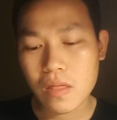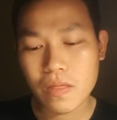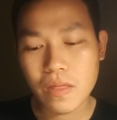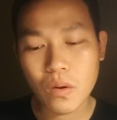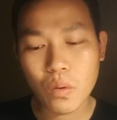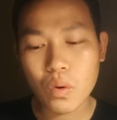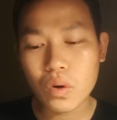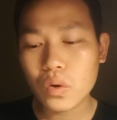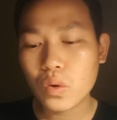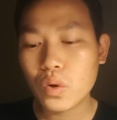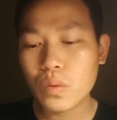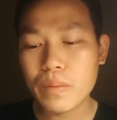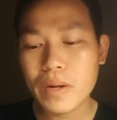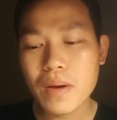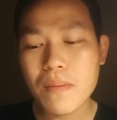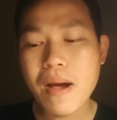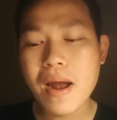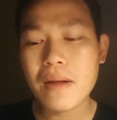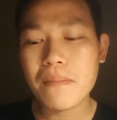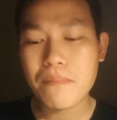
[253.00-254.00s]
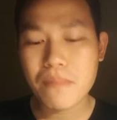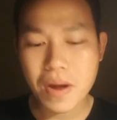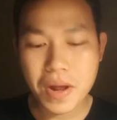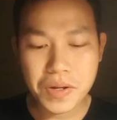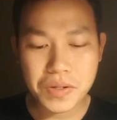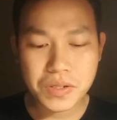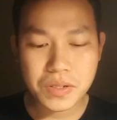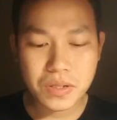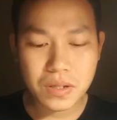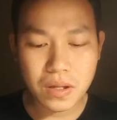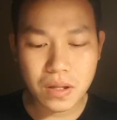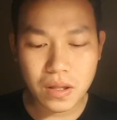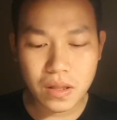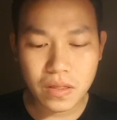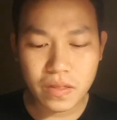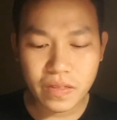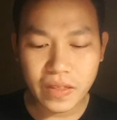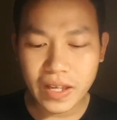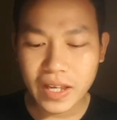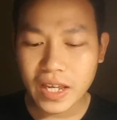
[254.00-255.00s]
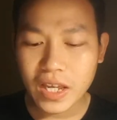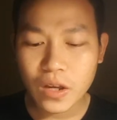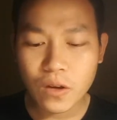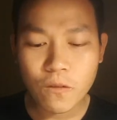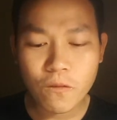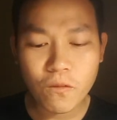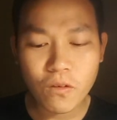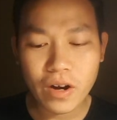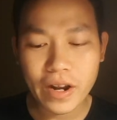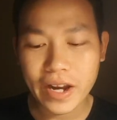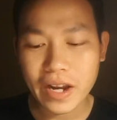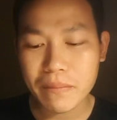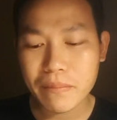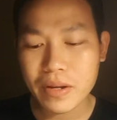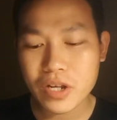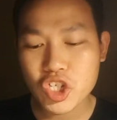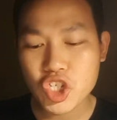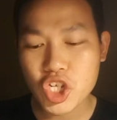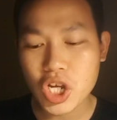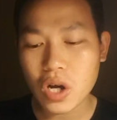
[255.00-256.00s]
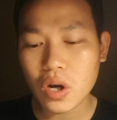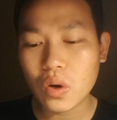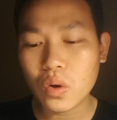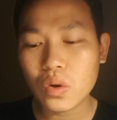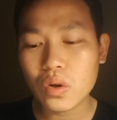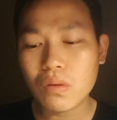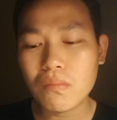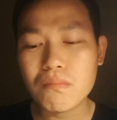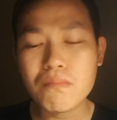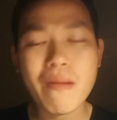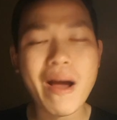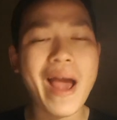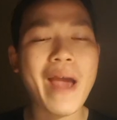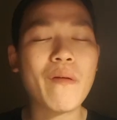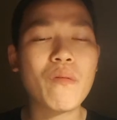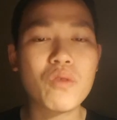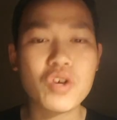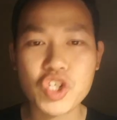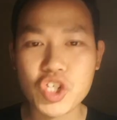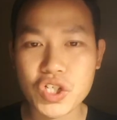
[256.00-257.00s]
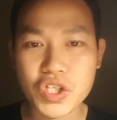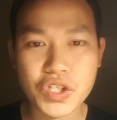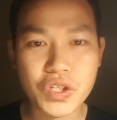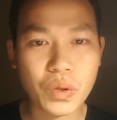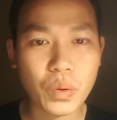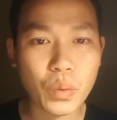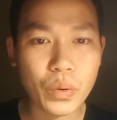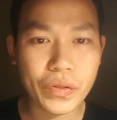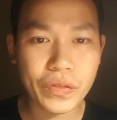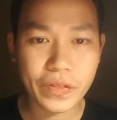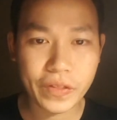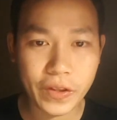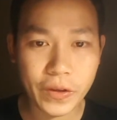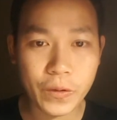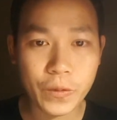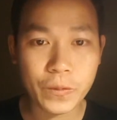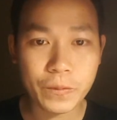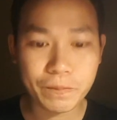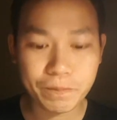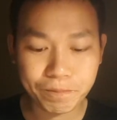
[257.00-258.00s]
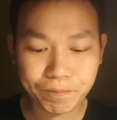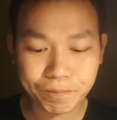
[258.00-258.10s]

the world could be a better place. Thank you for letting me share all my wishes with you.